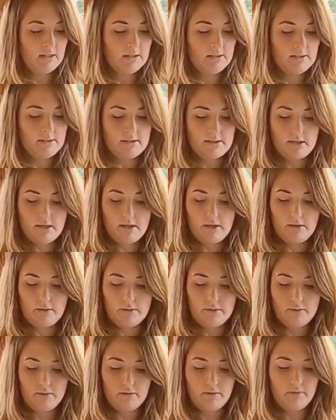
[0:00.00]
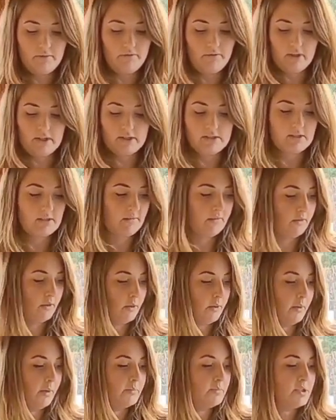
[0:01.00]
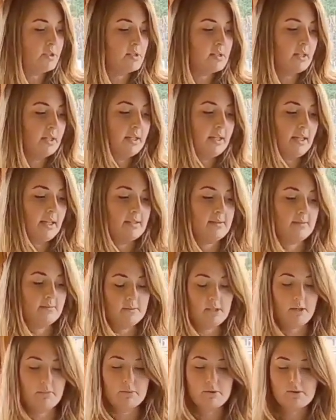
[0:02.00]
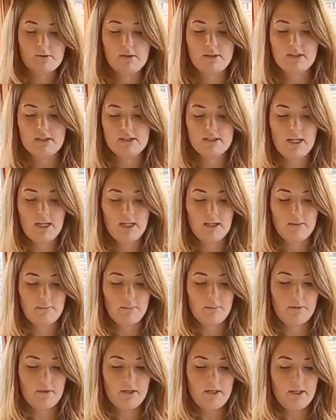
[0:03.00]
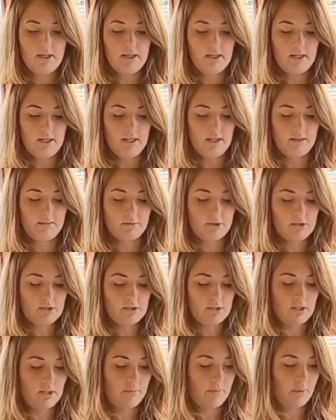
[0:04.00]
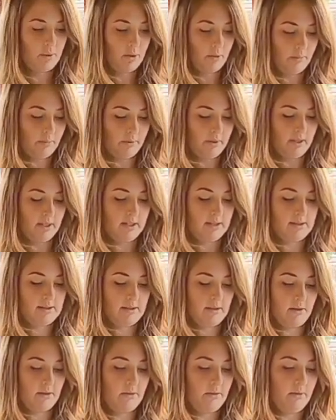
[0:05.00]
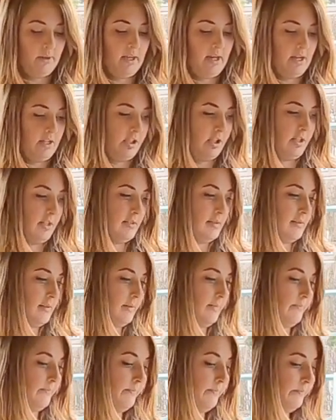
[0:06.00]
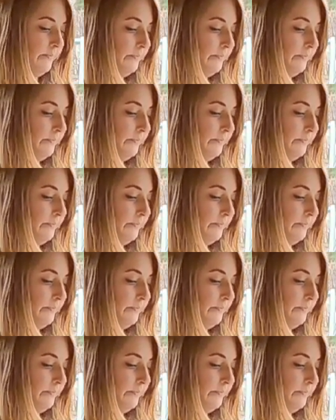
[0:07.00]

So first of all, I'm just going to get some double-sided tape, and I'm just going to pop this along the edges.